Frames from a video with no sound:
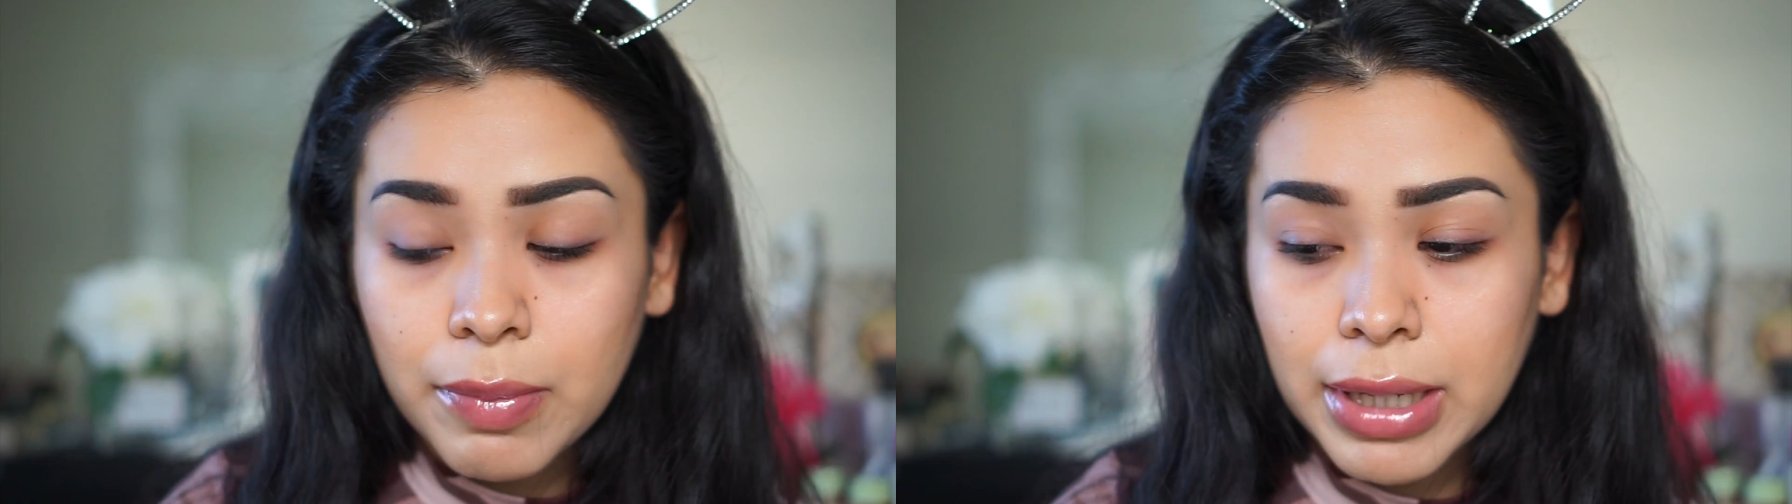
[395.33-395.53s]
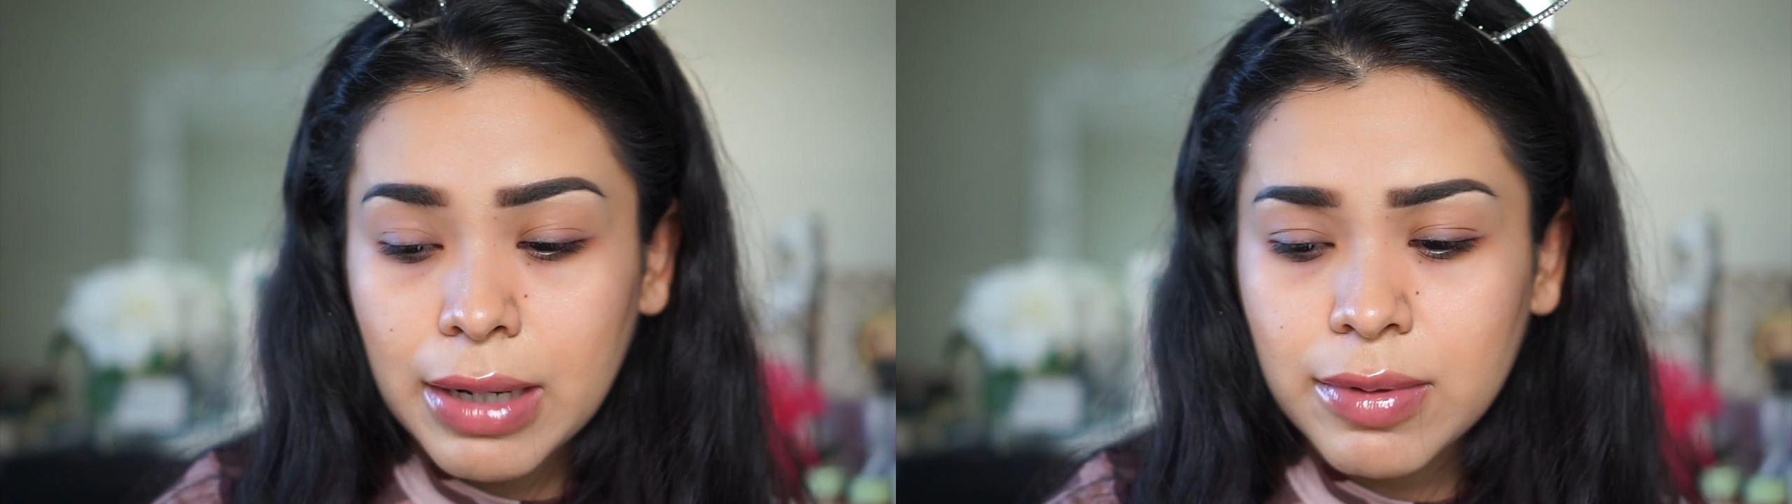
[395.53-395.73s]

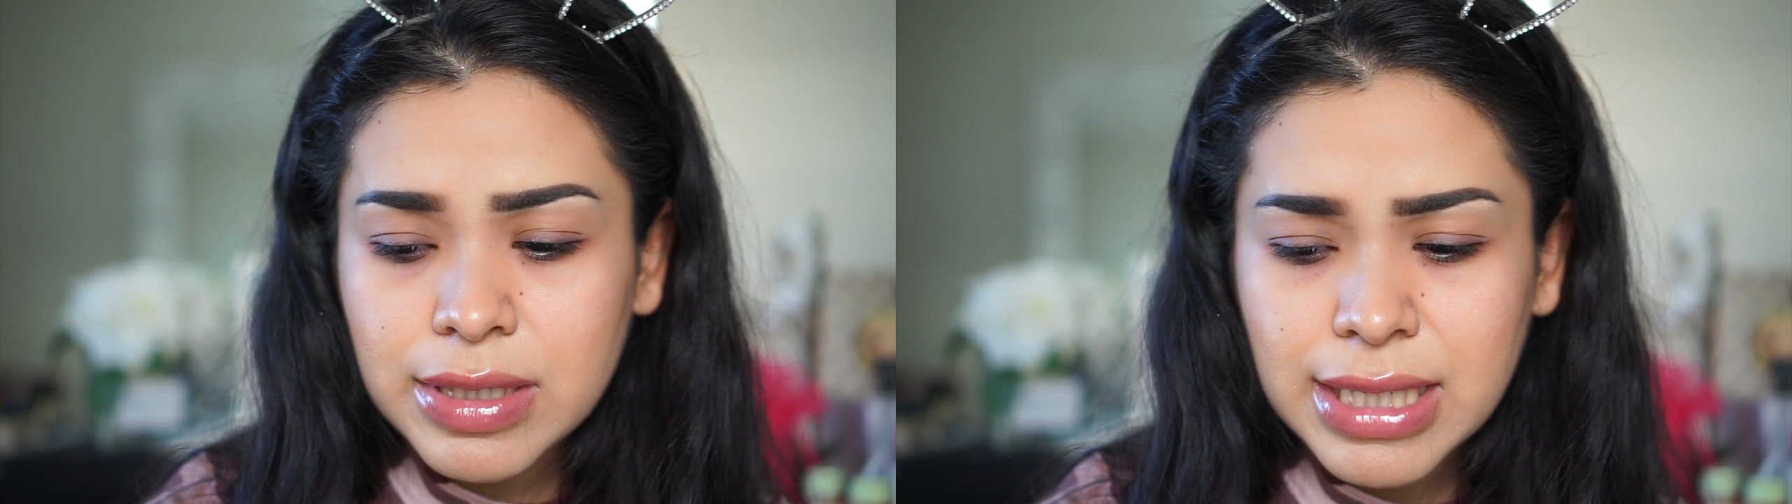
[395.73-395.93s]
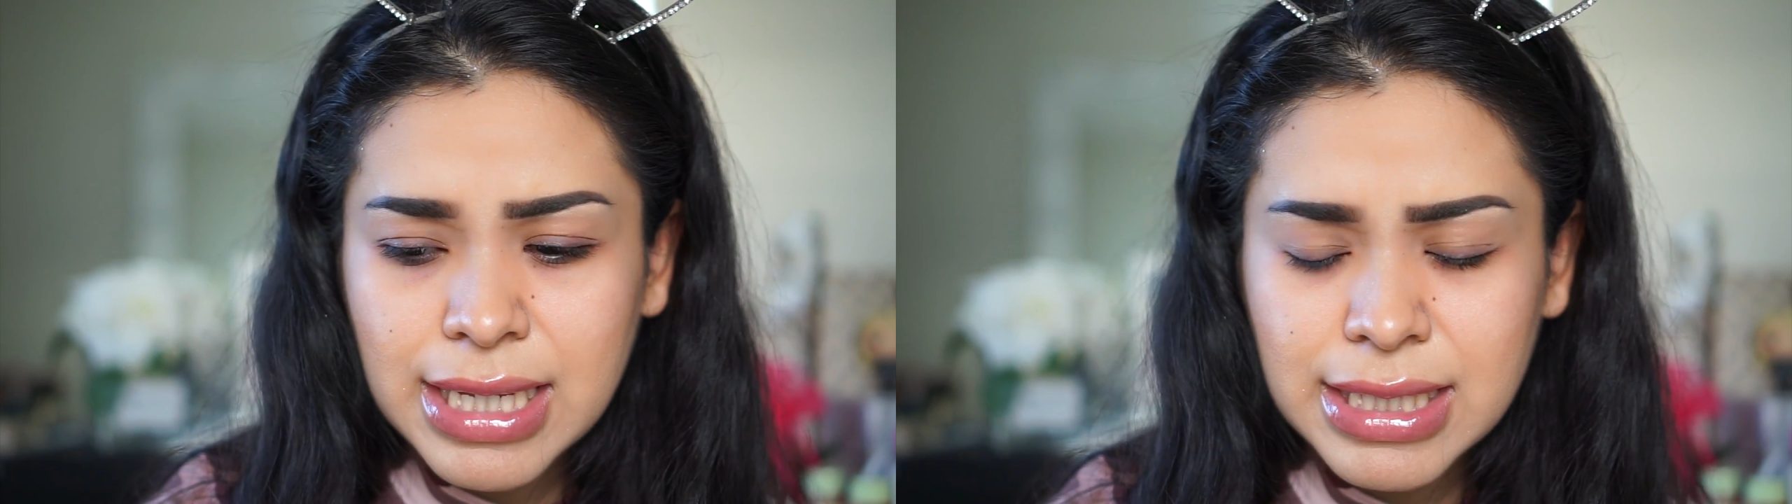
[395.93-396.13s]
But I will
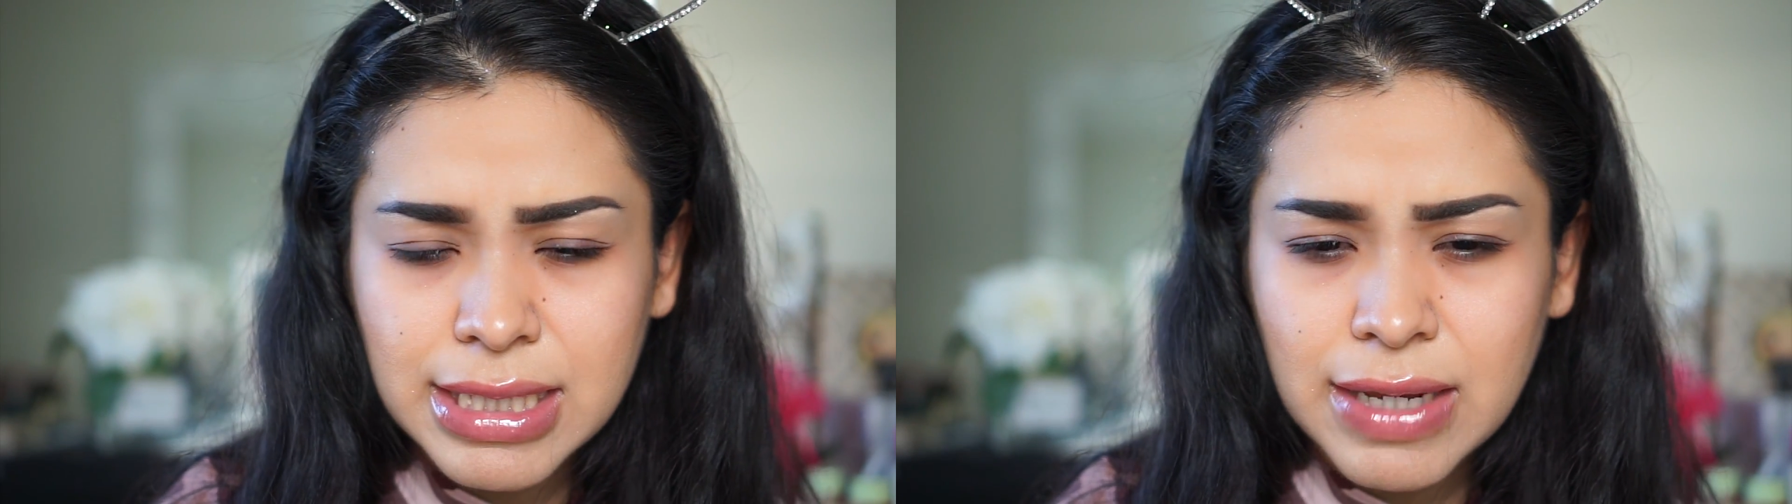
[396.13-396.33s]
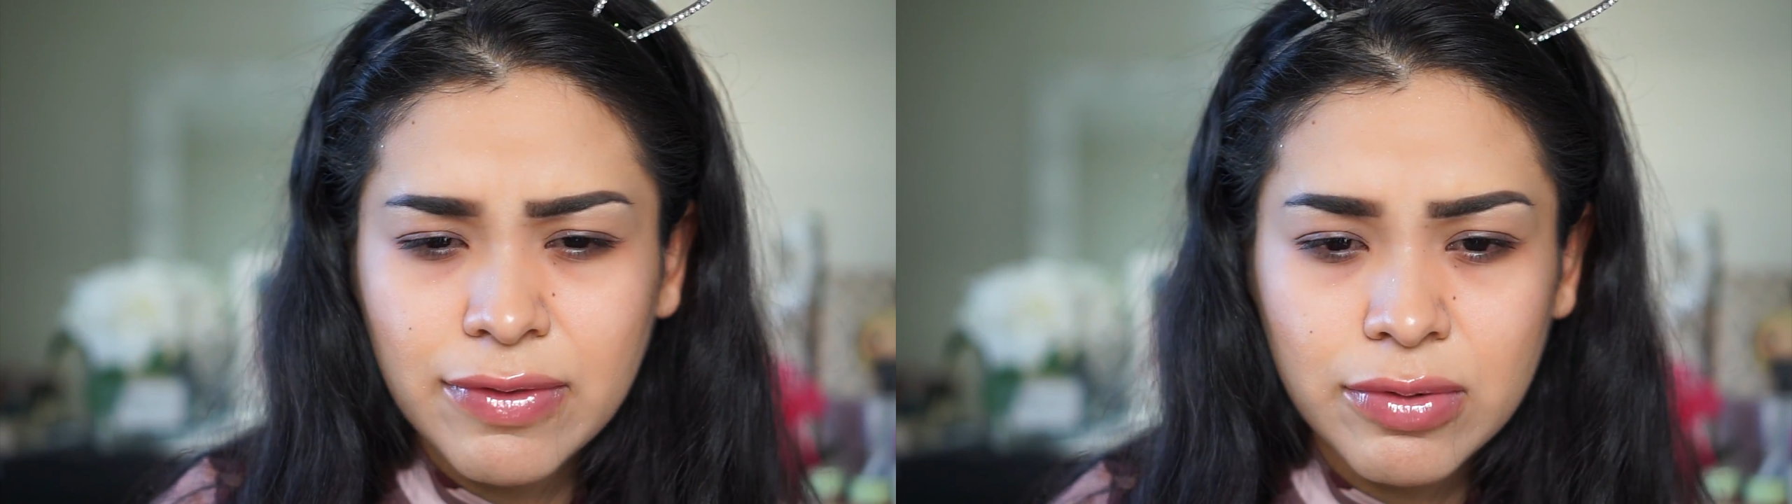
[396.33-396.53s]
say i
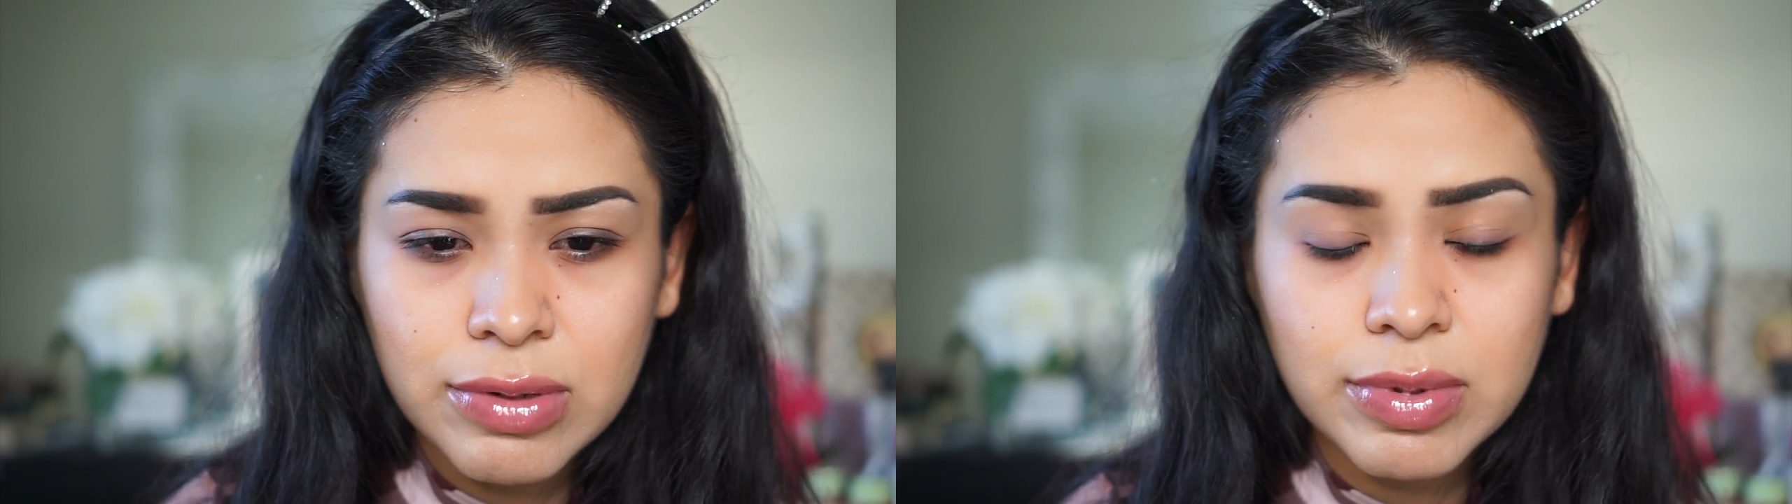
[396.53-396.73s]
never